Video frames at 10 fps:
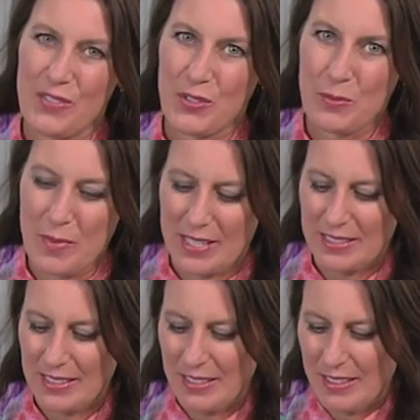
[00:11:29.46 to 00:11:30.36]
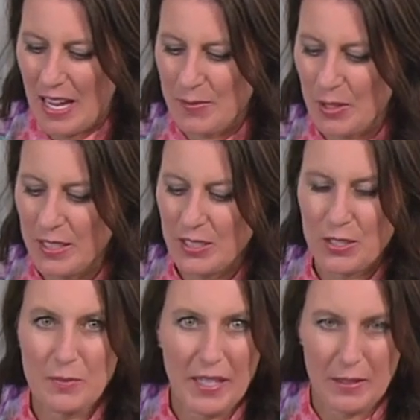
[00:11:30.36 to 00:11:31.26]
if you miss? I'm going to
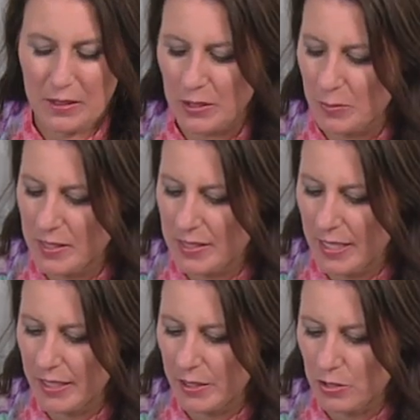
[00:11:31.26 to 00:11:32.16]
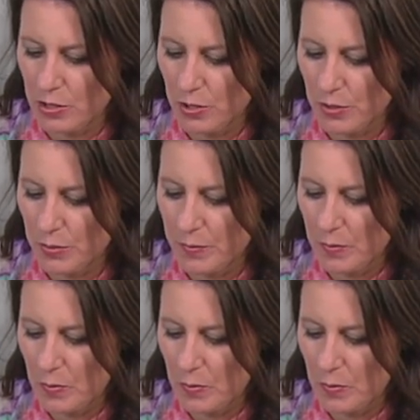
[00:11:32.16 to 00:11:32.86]
just make a little mistake here and show you.